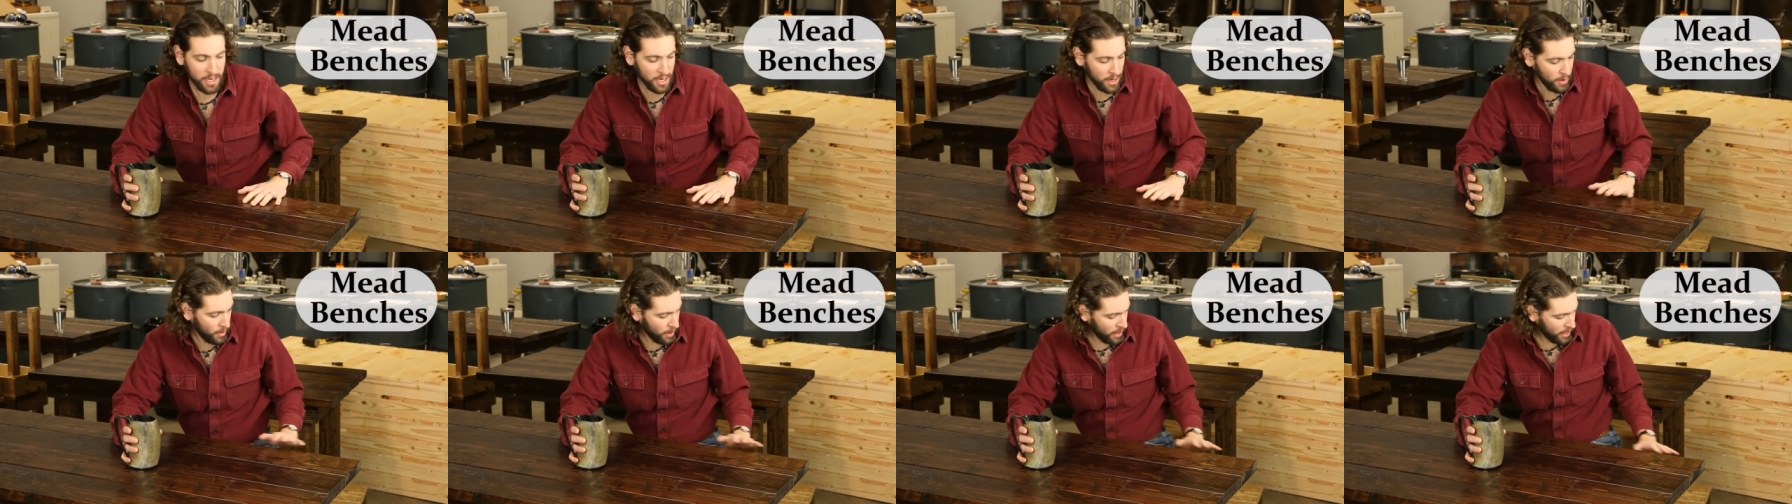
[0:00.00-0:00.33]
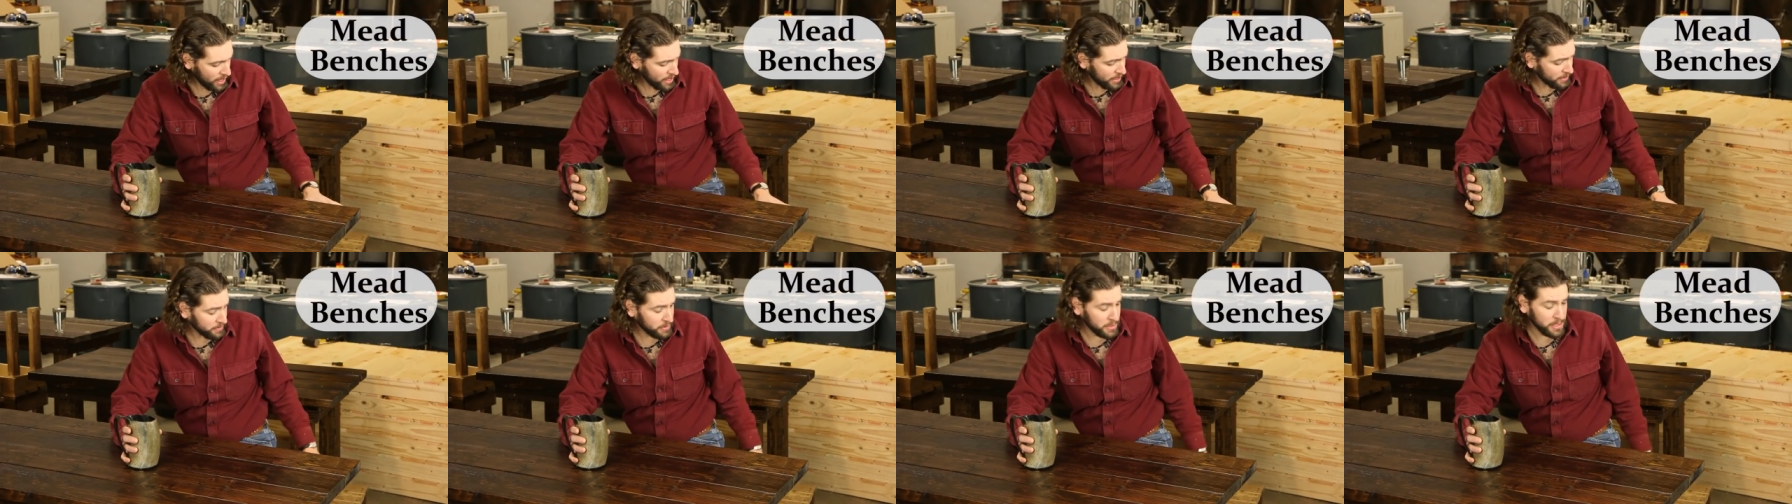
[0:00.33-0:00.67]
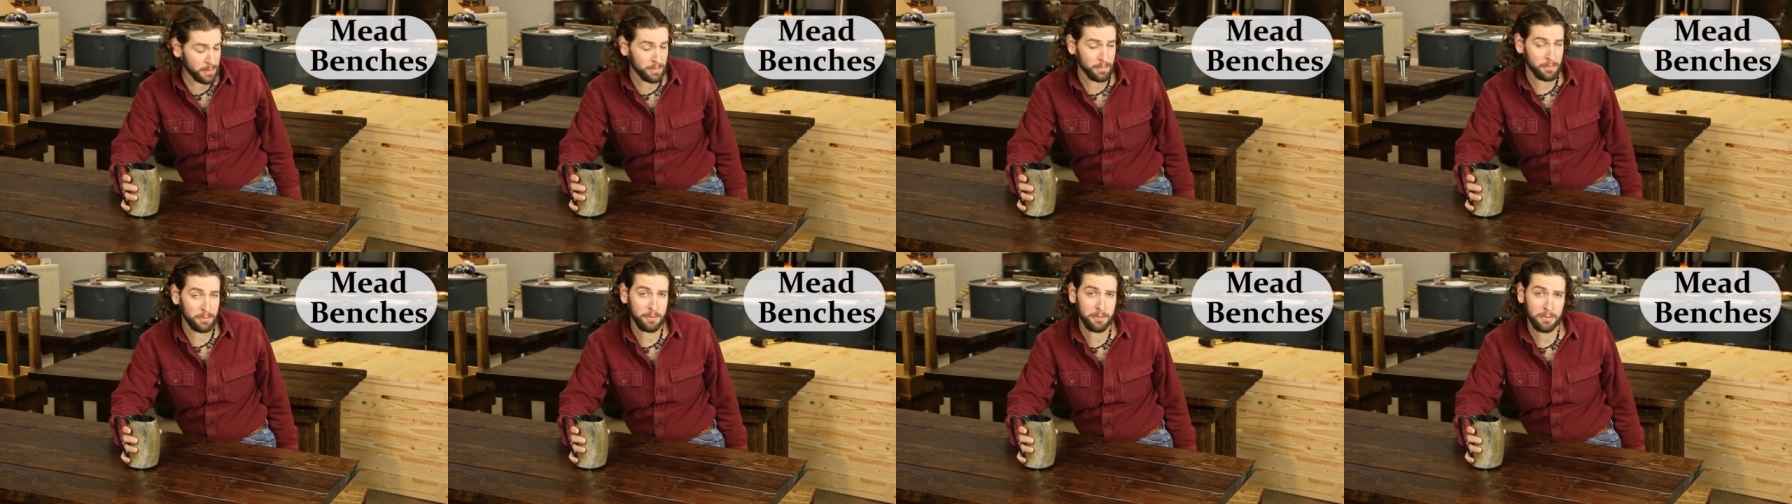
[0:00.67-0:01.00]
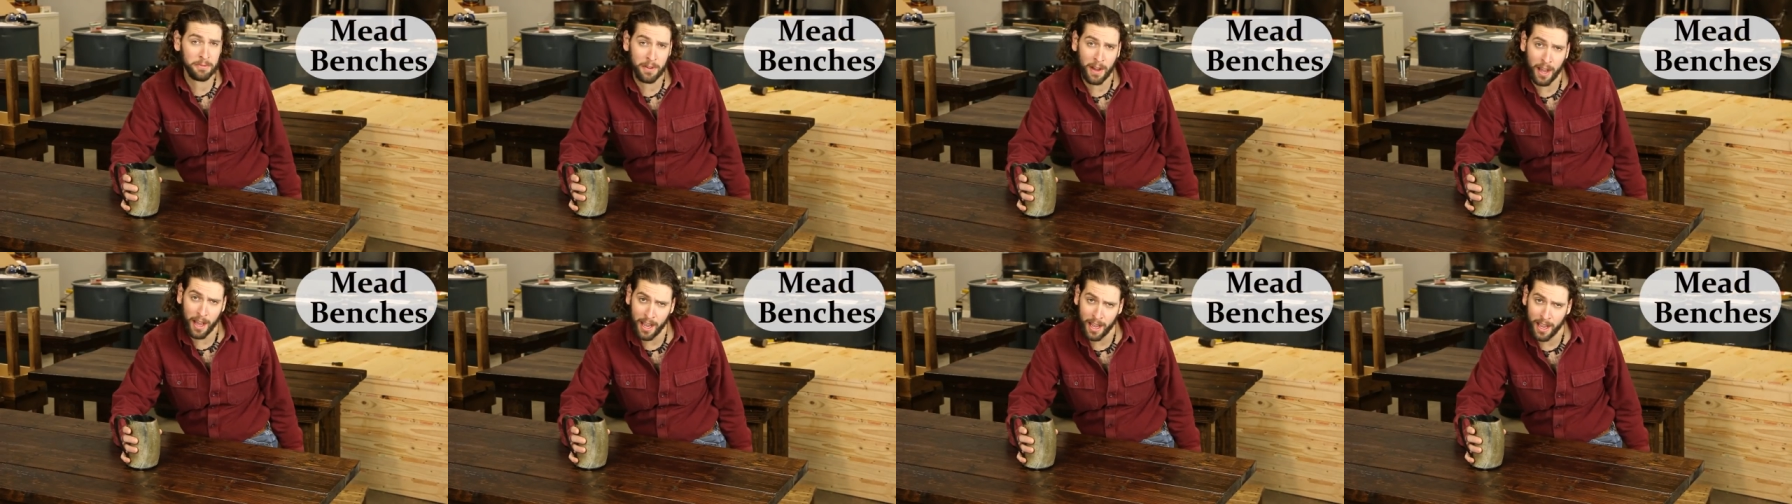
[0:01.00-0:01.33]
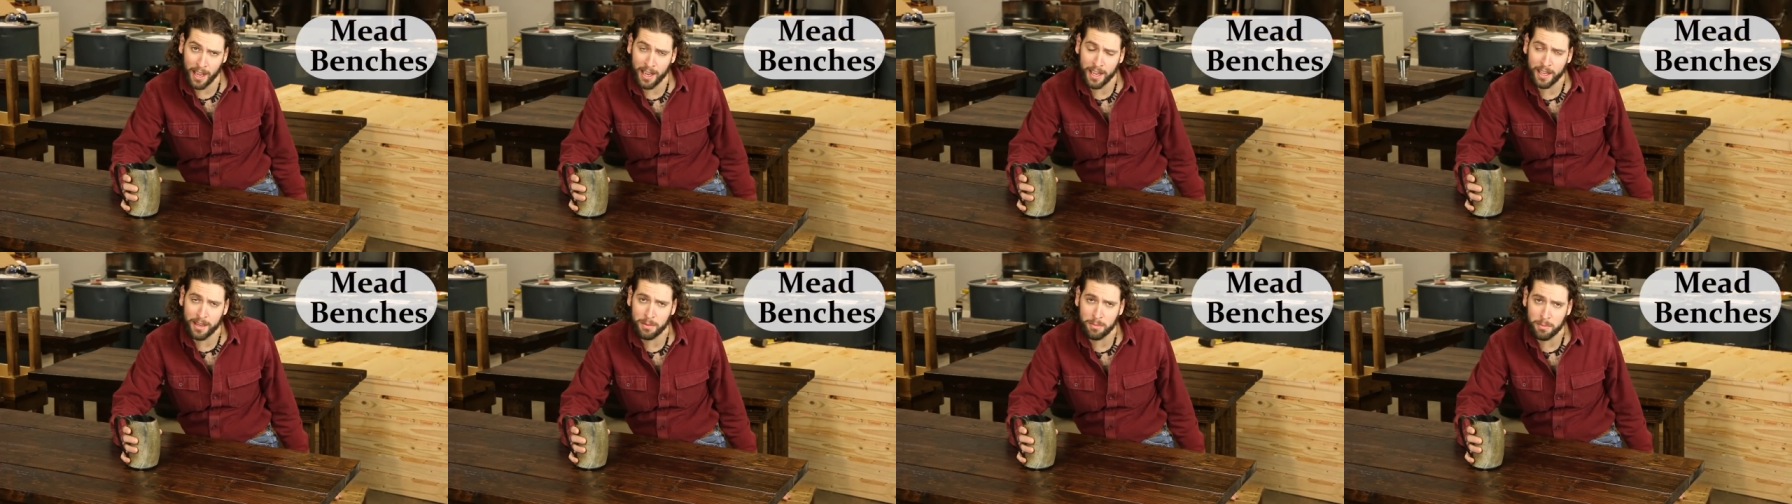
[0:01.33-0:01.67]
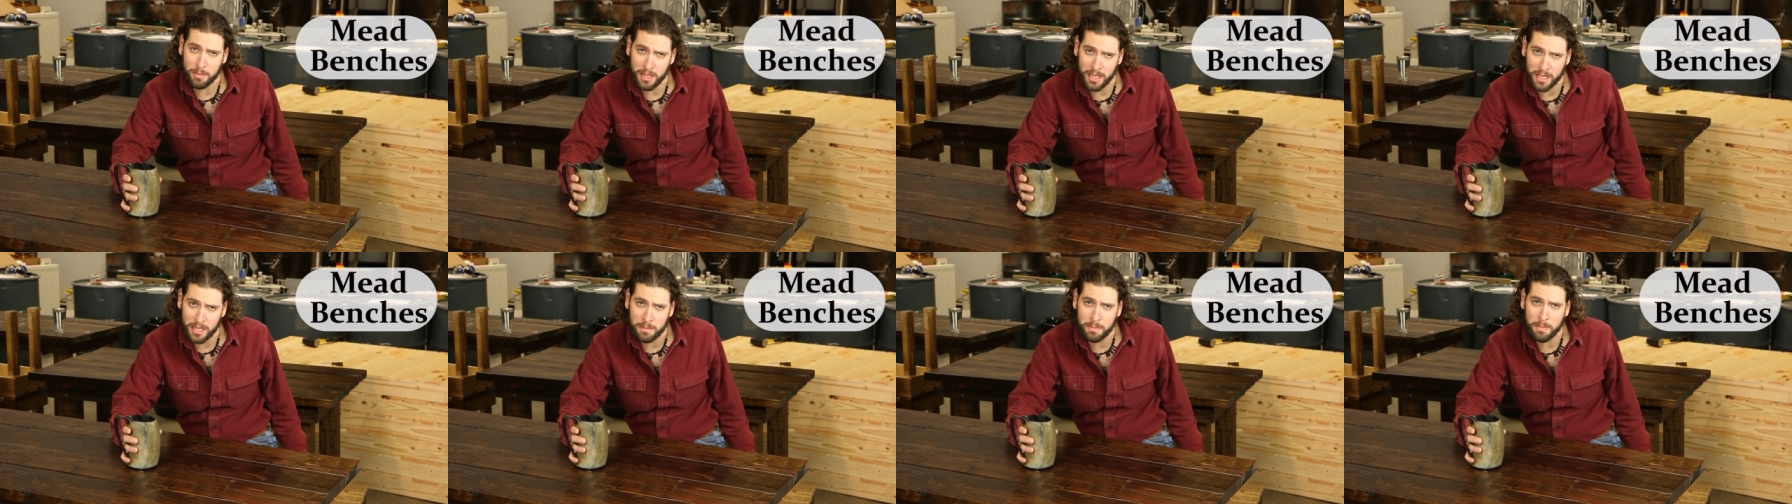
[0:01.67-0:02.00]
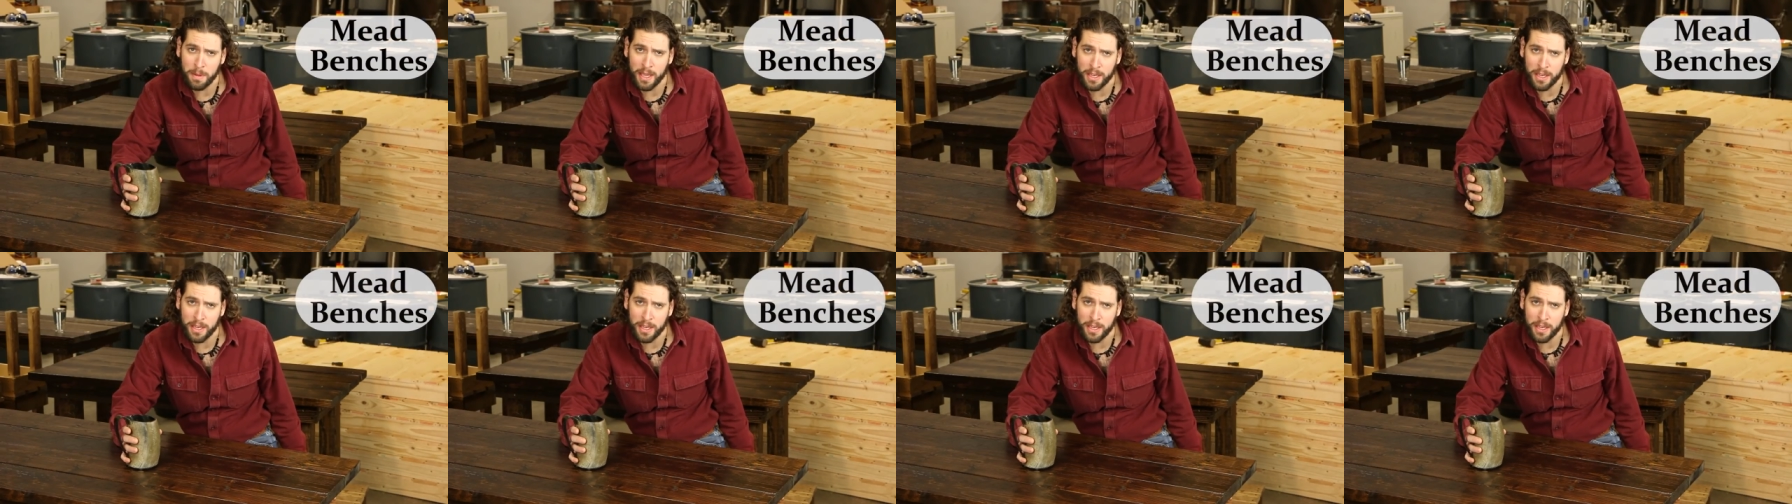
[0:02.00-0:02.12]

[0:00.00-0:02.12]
Now, I have some fine mead